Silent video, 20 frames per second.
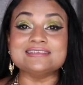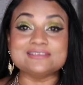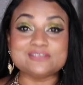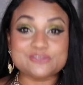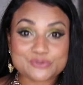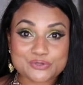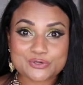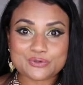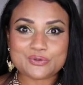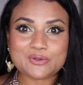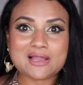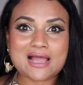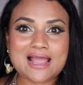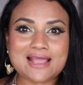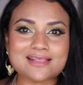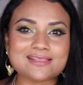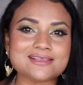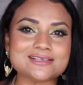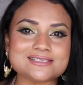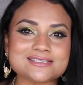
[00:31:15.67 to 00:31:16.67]
Do you
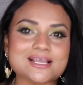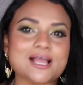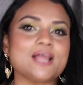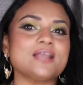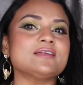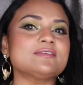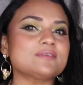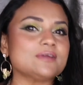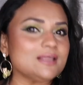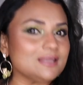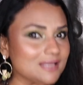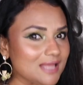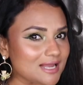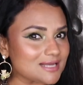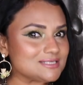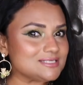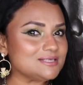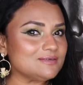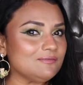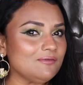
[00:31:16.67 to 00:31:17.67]
like this kind of
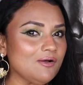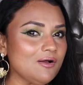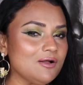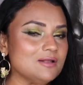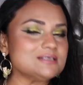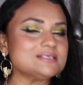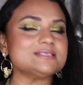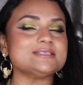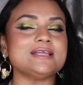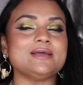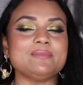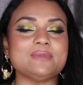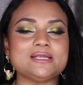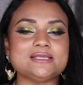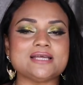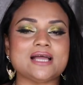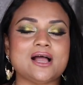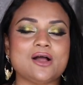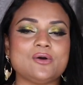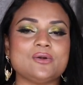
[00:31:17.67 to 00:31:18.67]
collective hauls? Let me
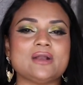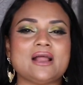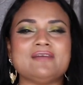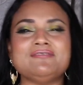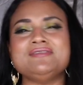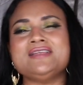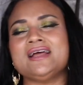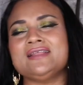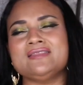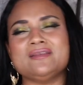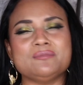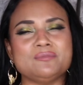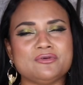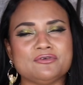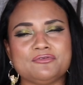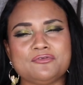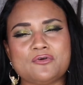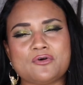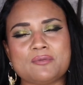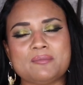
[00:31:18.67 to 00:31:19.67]
down. I've done them
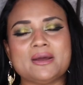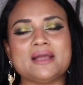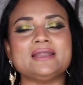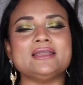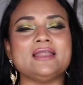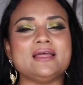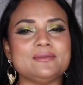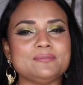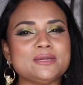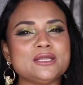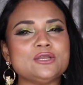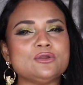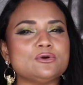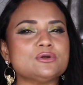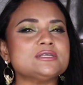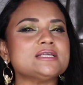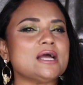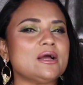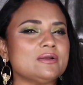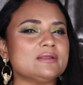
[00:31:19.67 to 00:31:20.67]
before, but let me
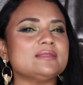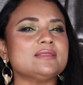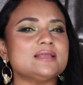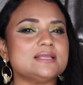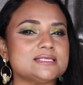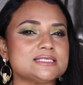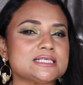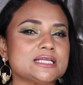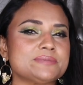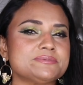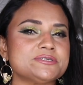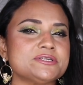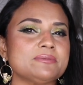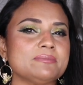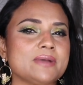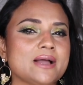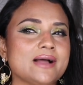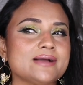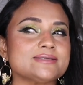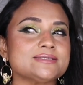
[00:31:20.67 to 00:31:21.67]
know down in the description
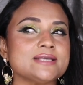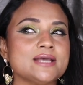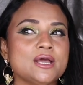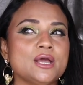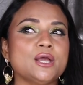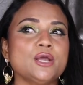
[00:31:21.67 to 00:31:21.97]
box.